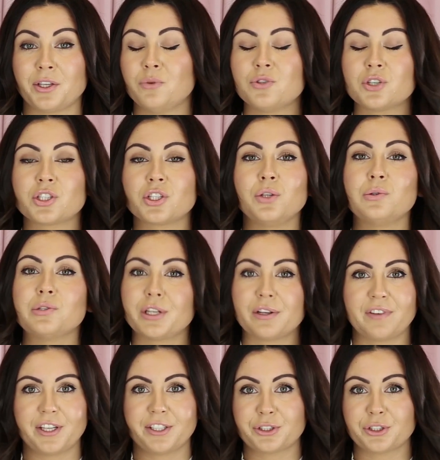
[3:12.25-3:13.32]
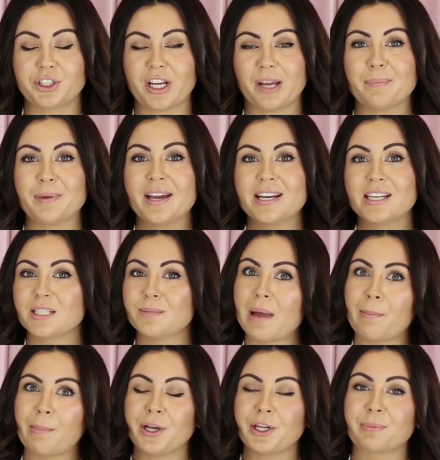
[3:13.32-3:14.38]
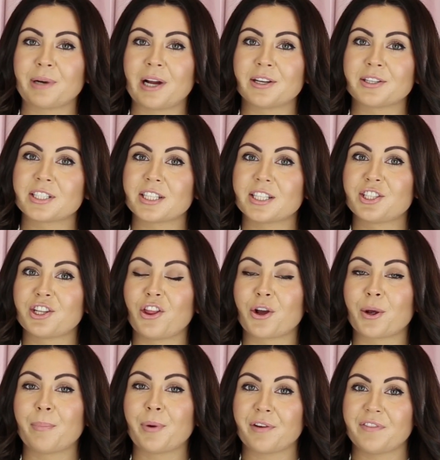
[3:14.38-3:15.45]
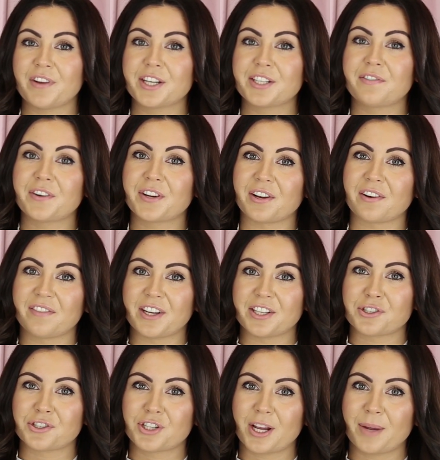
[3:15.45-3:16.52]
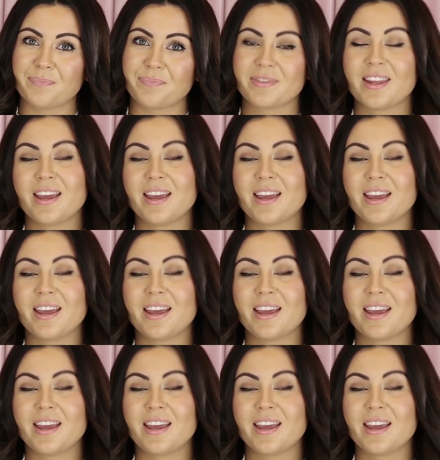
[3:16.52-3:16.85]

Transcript: You just use your facial shape to map out your brows to look perfect for your facial shape.